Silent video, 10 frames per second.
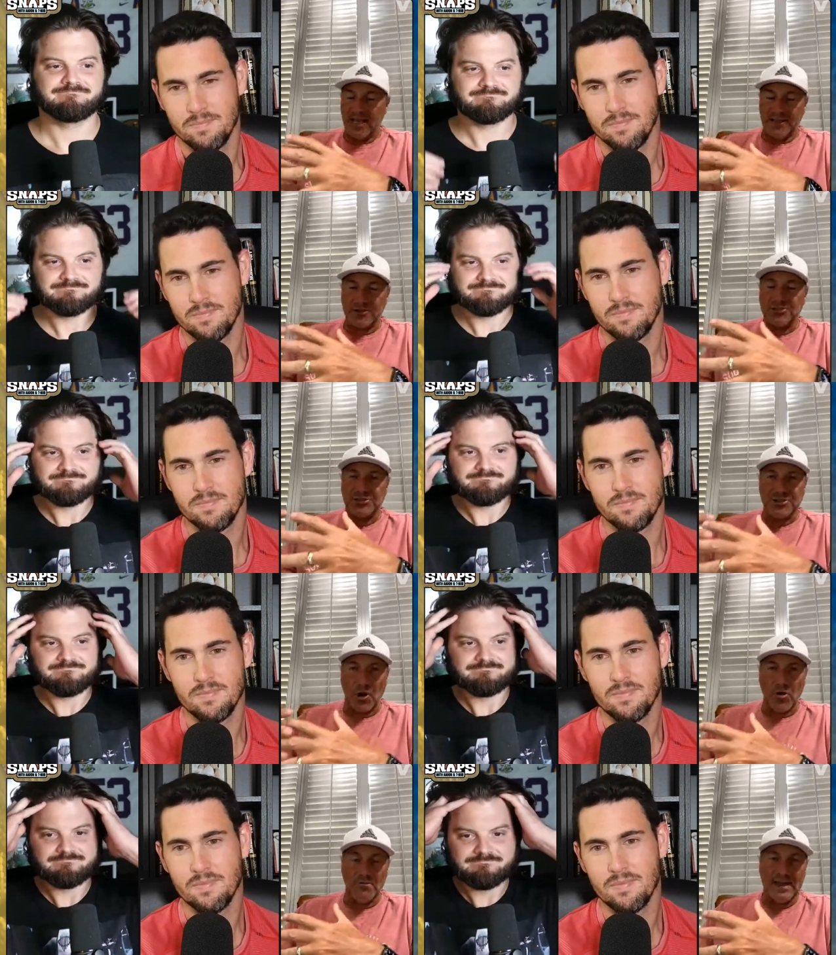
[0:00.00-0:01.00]
Speaker 1: There's
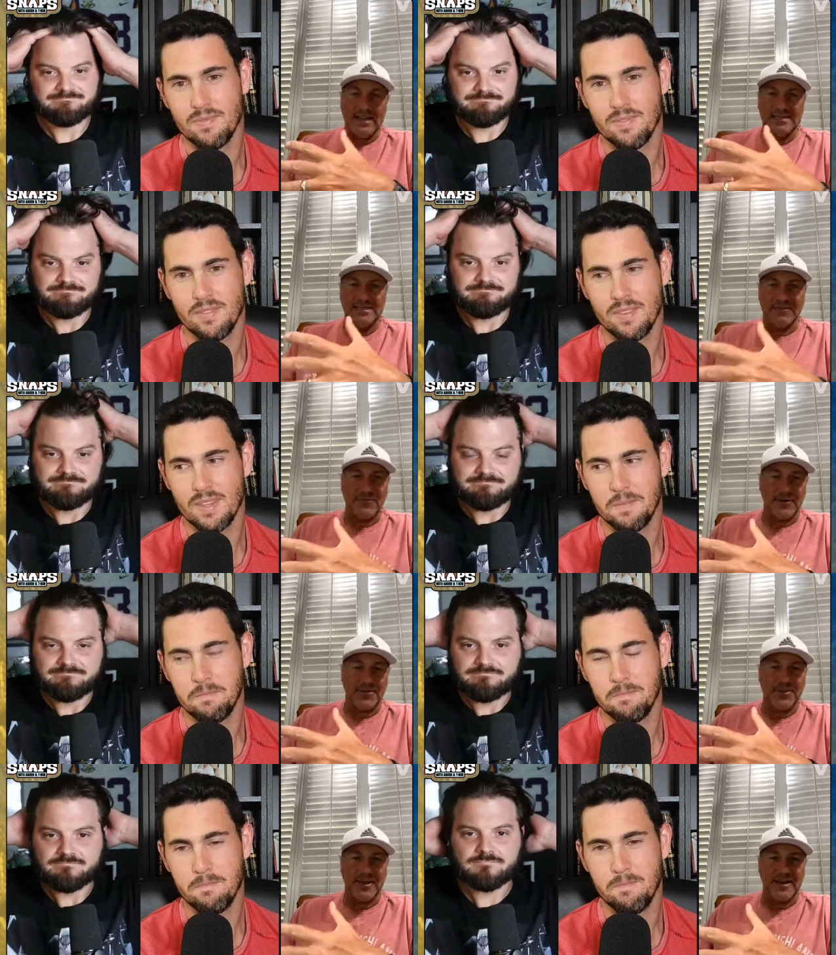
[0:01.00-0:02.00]
so many different
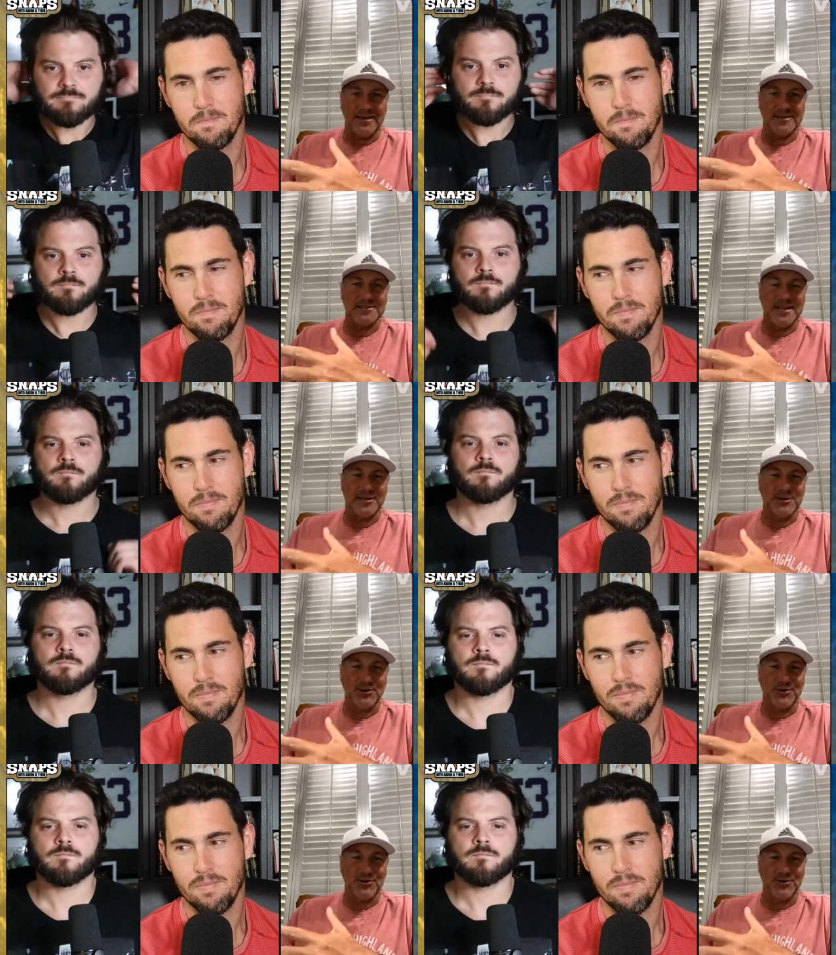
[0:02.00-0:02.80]
things that